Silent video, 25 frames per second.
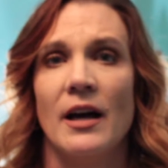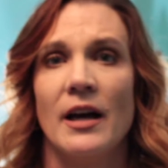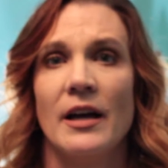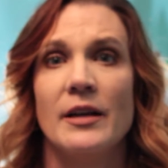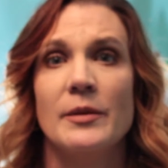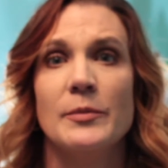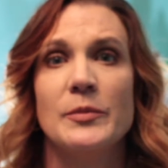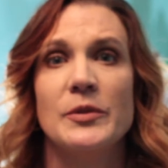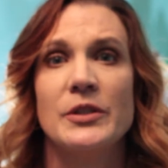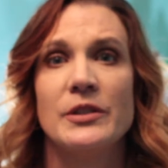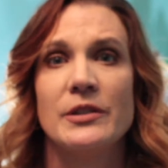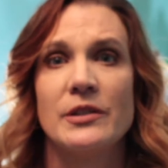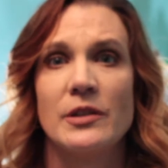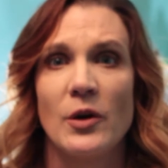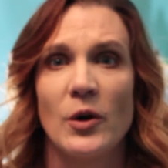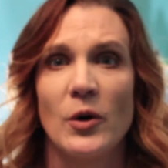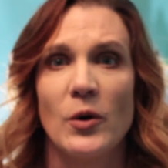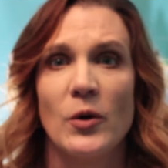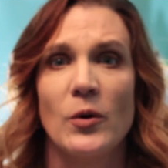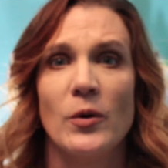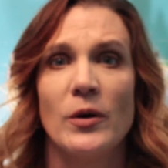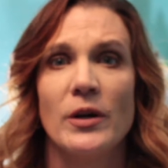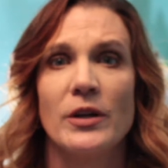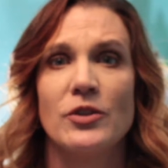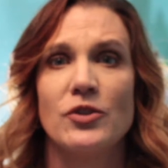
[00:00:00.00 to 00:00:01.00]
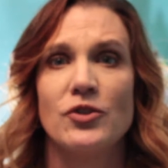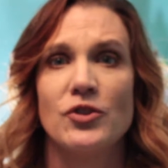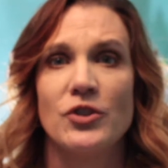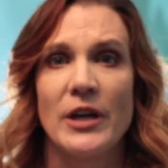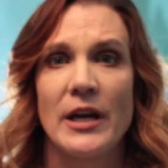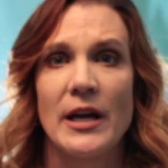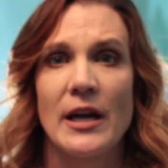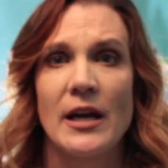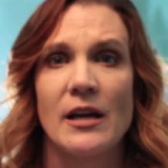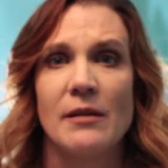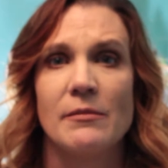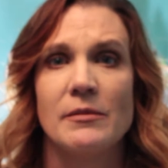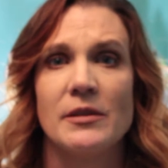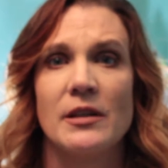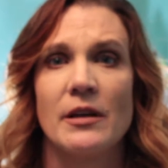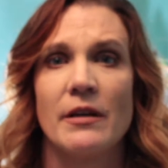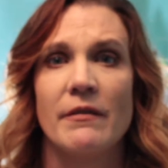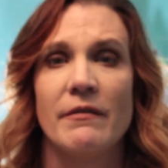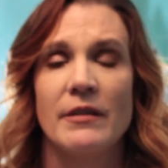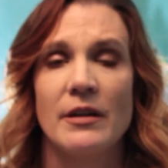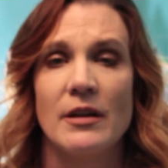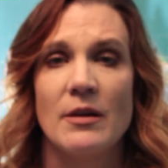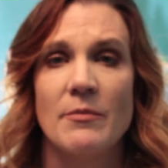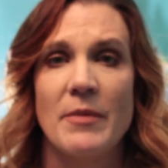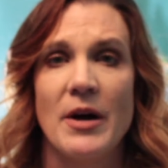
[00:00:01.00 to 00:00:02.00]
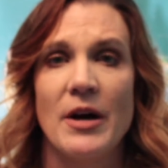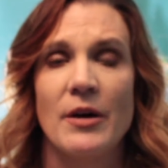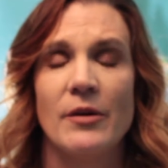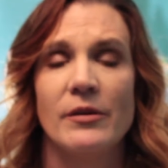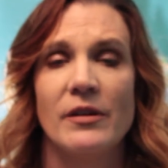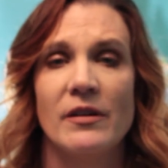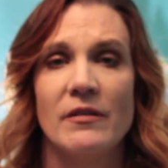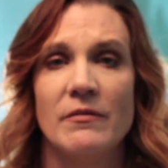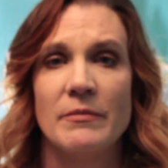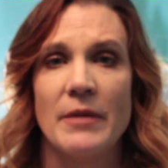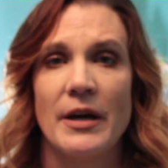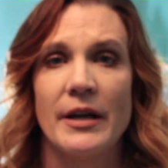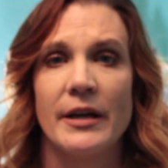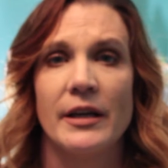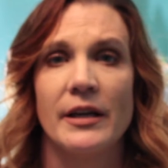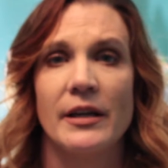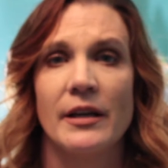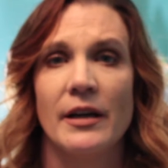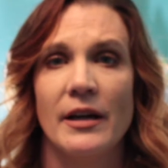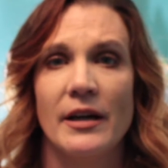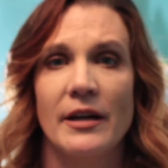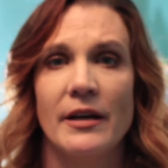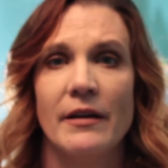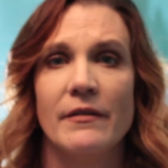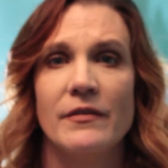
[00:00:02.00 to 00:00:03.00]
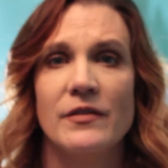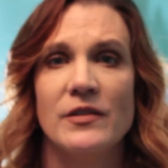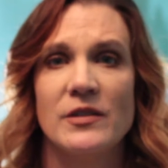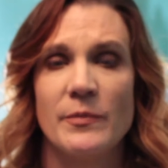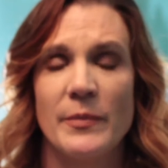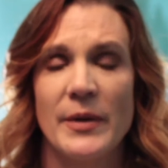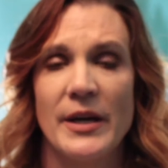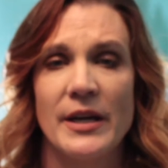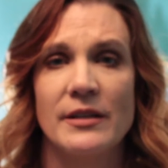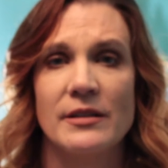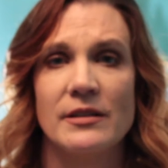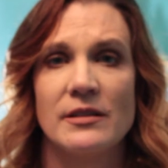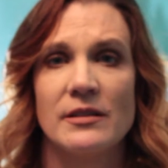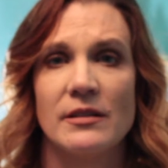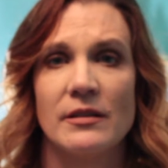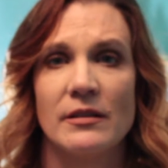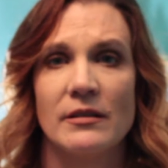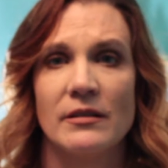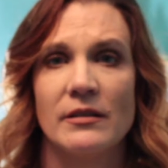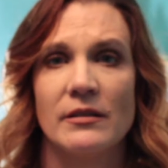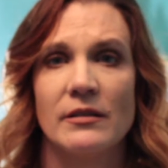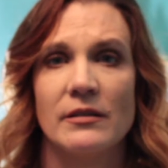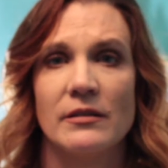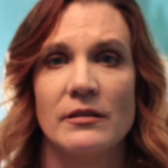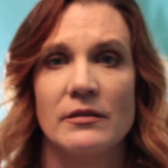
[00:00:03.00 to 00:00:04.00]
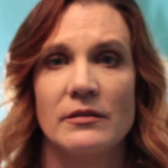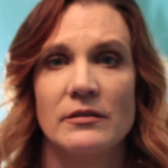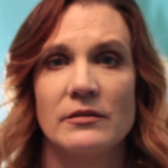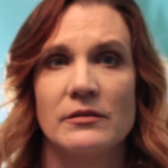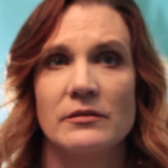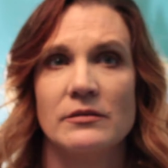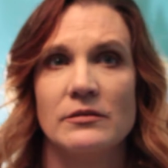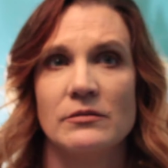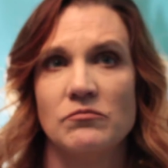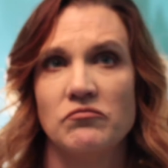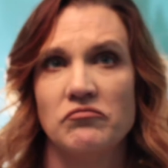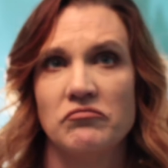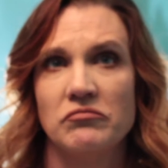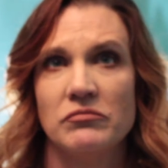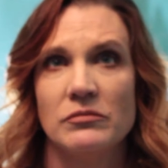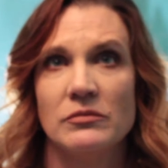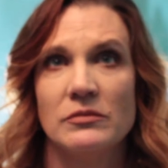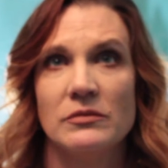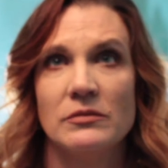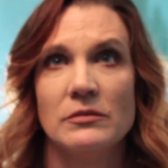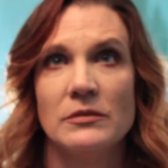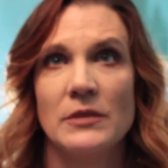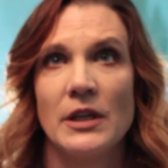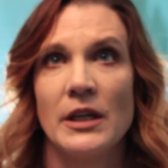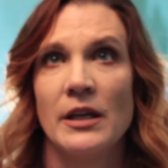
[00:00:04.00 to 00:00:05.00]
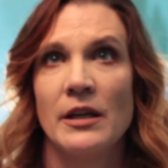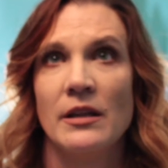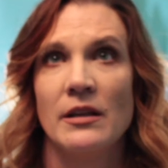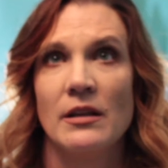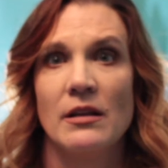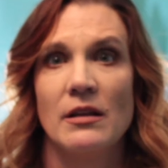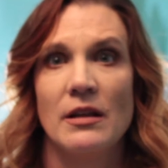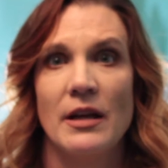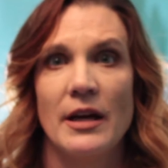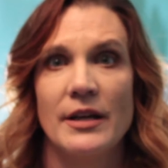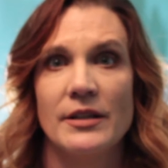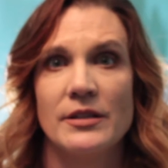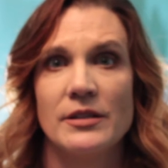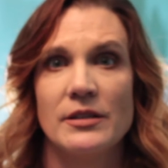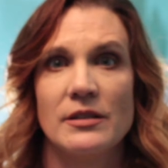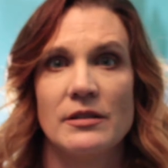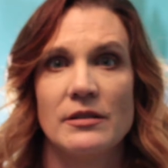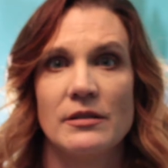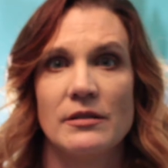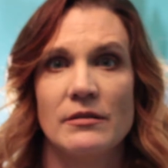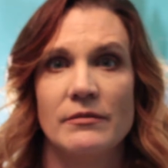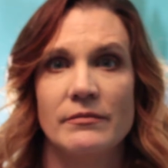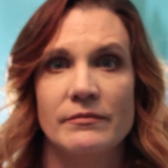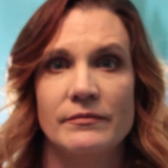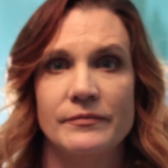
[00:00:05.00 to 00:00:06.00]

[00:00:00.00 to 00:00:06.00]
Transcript: I'm so ashamed of the amount money I have spent in the last